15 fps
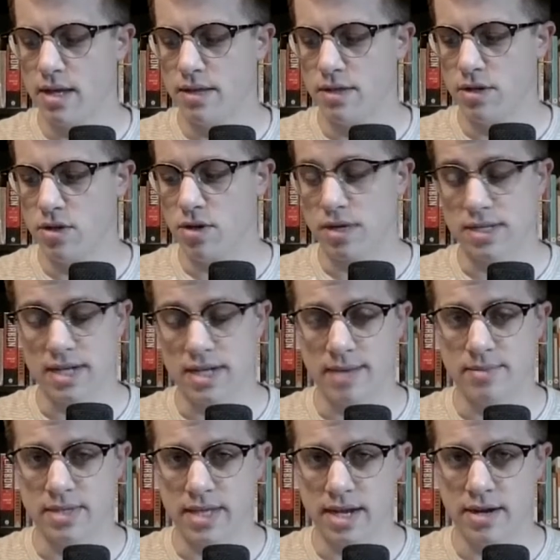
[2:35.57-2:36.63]
The New York
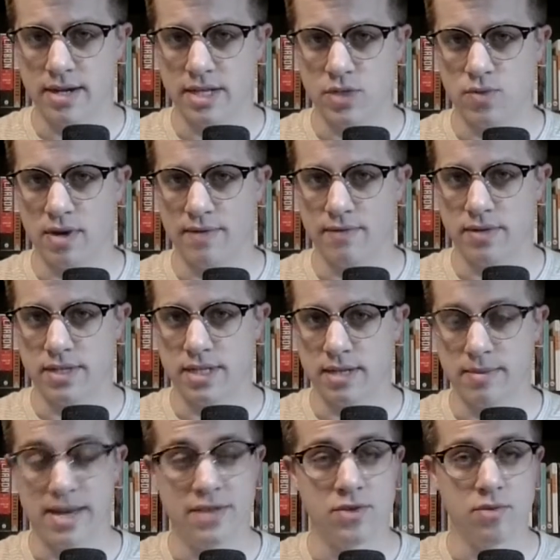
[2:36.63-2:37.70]
Times there is referencing
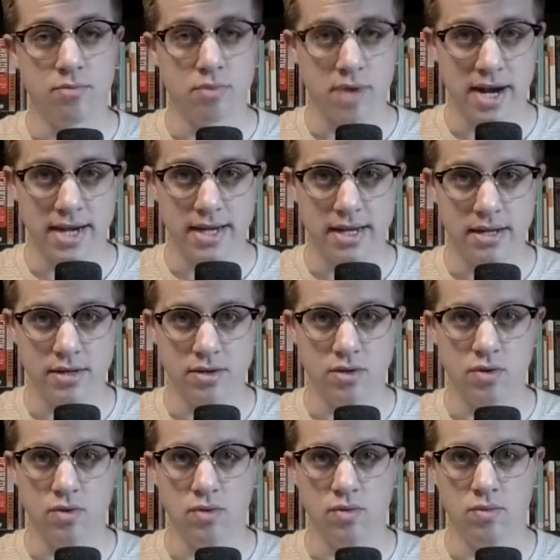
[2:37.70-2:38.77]
Matthew Brady,
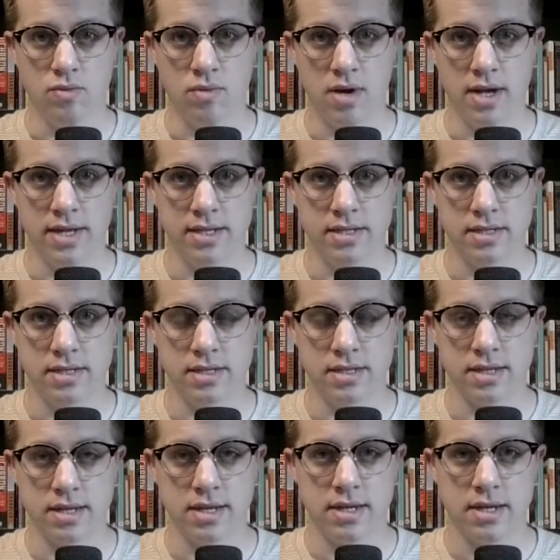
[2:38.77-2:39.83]
who was...
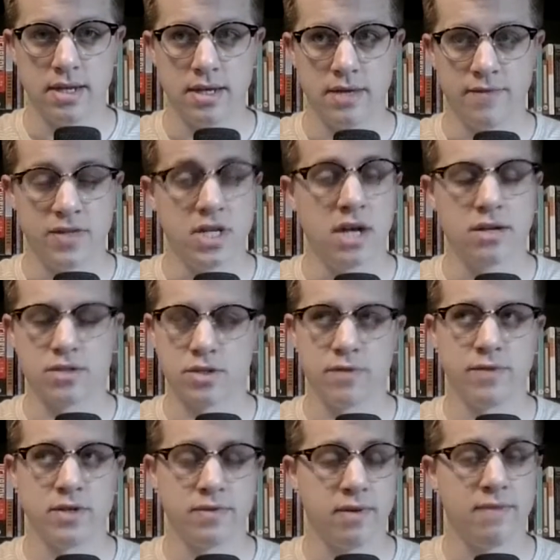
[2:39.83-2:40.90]
So
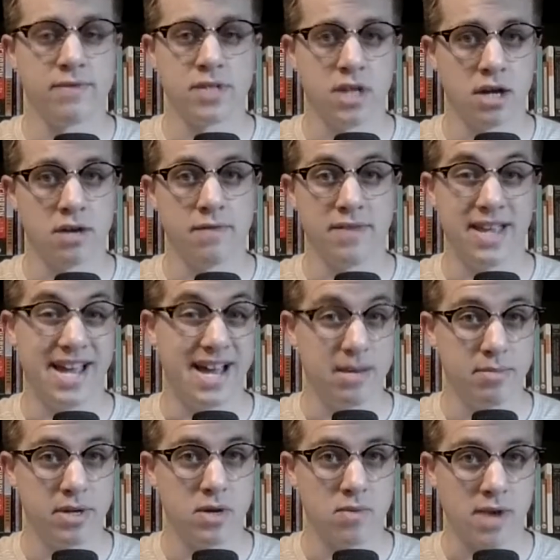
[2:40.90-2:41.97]
first of all, photography had
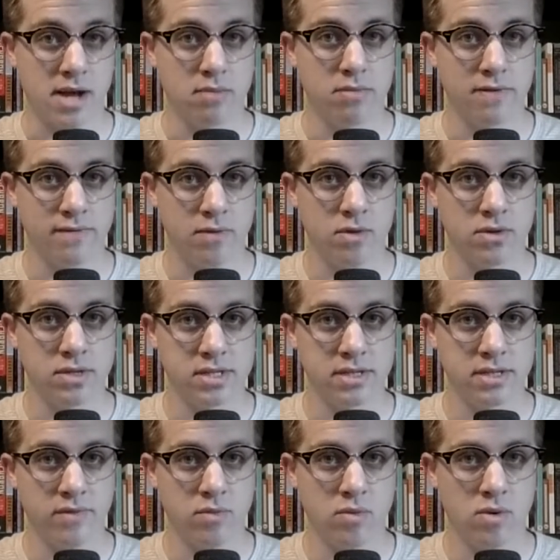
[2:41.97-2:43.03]
been around before the
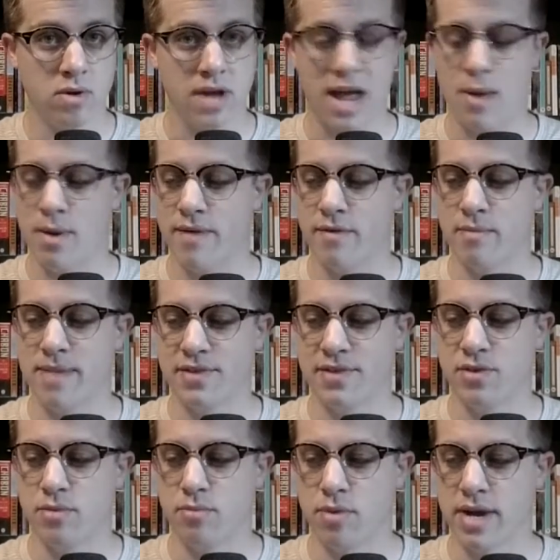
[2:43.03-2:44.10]
Civil War. However,
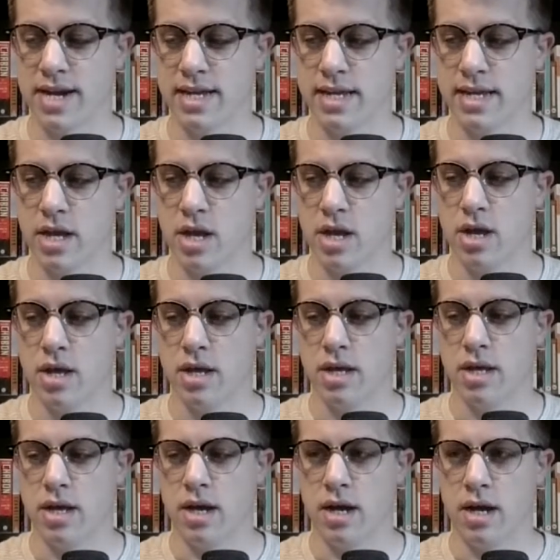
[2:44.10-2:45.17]
Matthew Brady
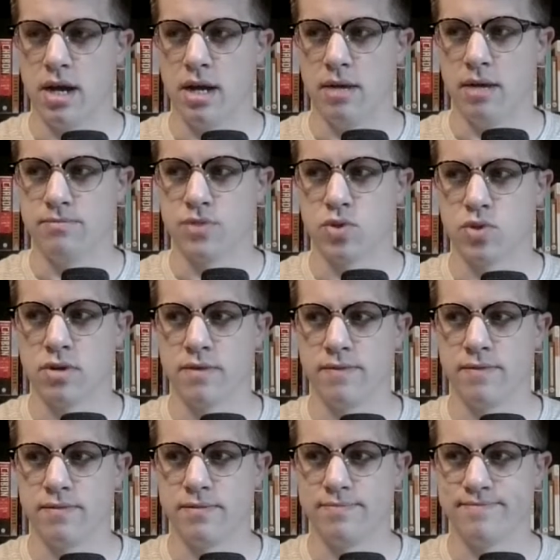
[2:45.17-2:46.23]
sort
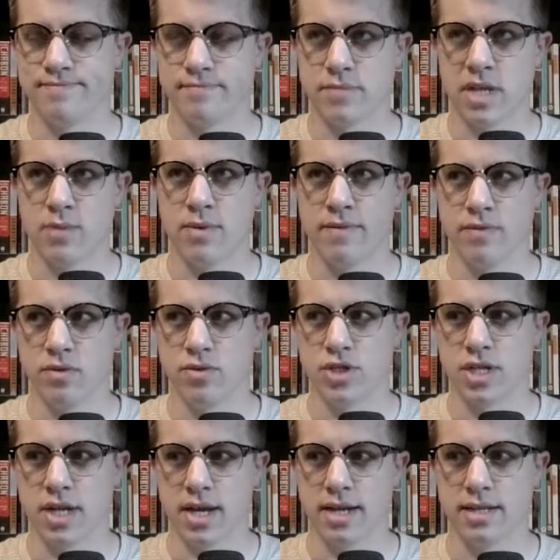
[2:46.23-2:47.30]
of, not
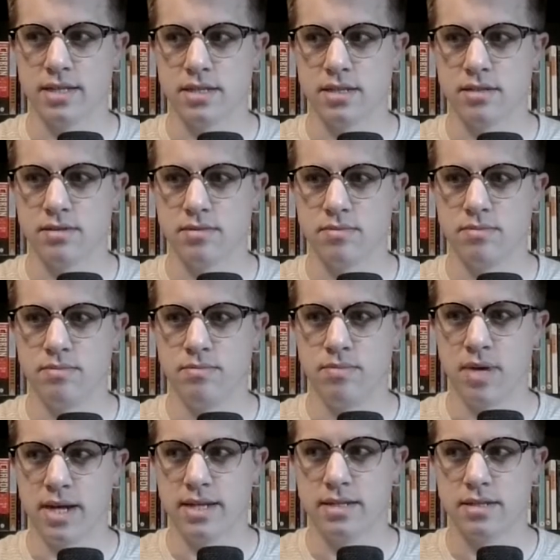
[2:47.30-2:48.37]
revolutionized,
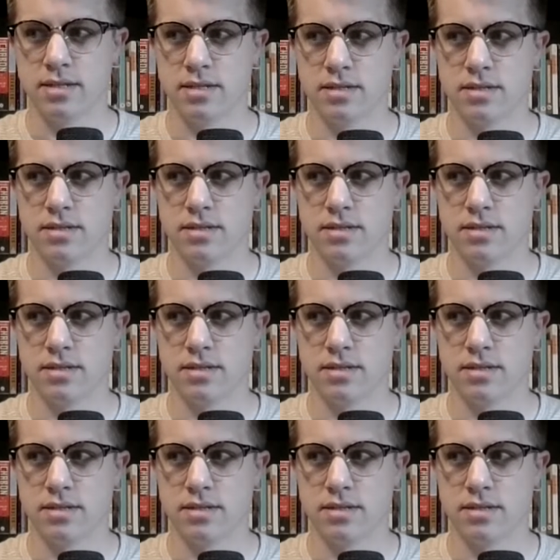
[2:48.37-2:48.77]
but...